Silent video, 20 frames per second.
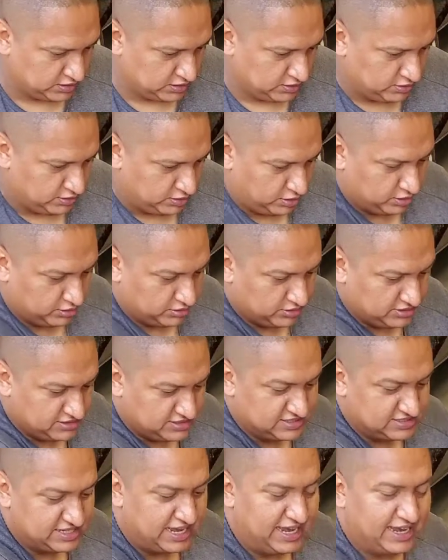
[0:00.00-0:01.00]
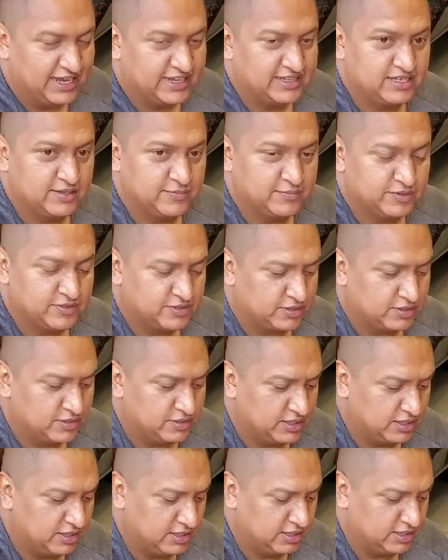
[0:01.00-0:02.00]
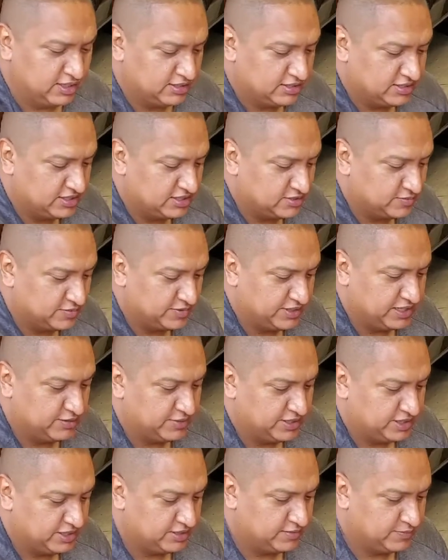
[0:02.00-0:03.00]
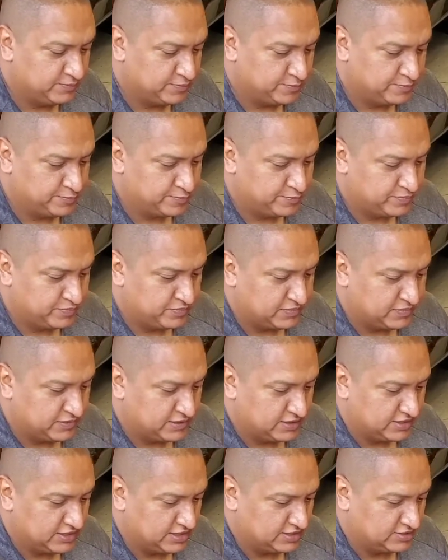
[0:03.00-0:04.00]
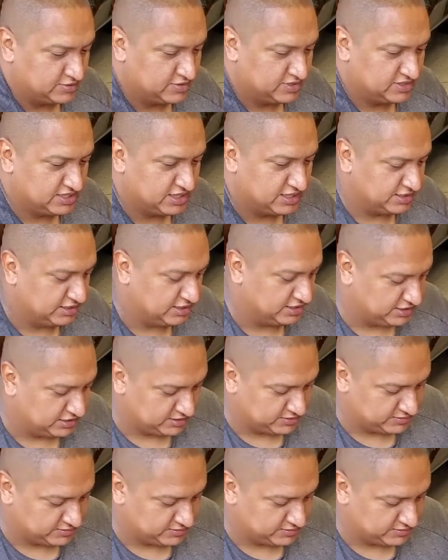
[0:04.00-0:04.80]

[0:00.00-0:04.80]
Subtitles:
Oh, this is high temperature disc brake, man. That's what y'all need.